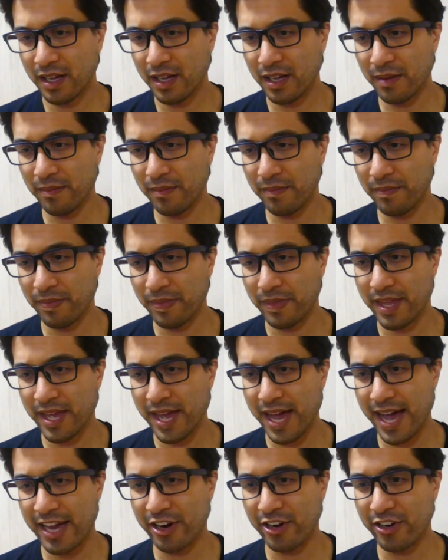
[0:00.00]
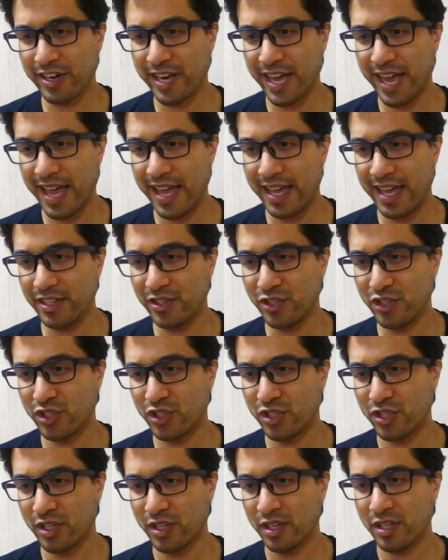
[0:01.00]
um, Iron
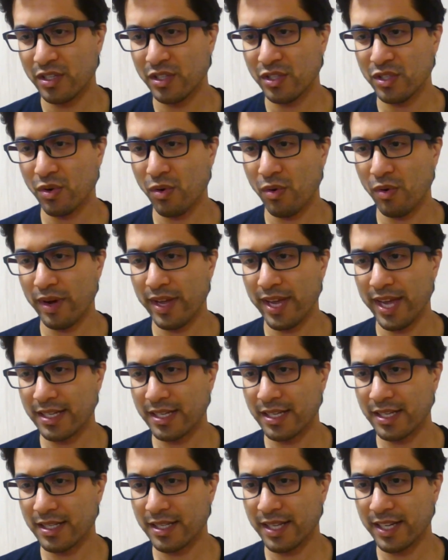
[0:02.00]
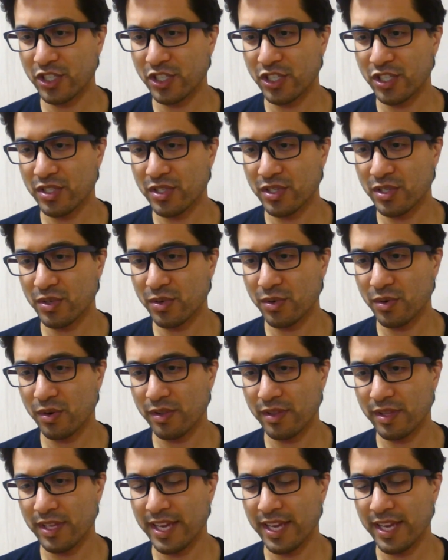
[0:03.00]
Hedge Toy and Collection Store.